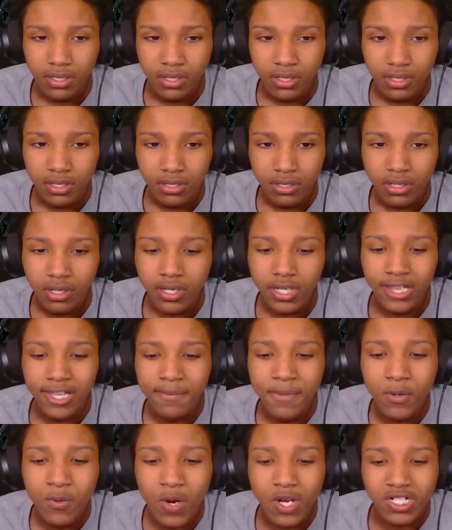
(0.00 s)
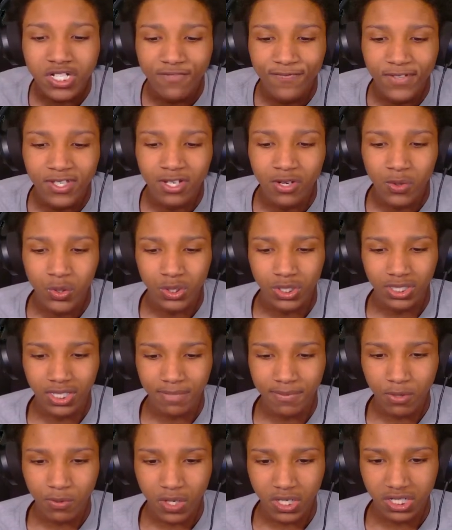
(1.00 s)
y'all. Okay, let me watch a video on it. Let me
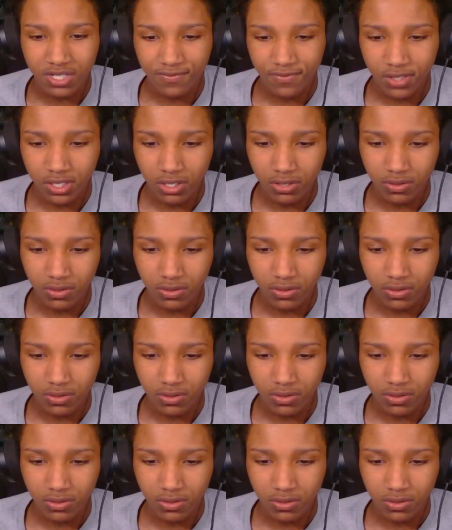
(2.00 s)
watch a video on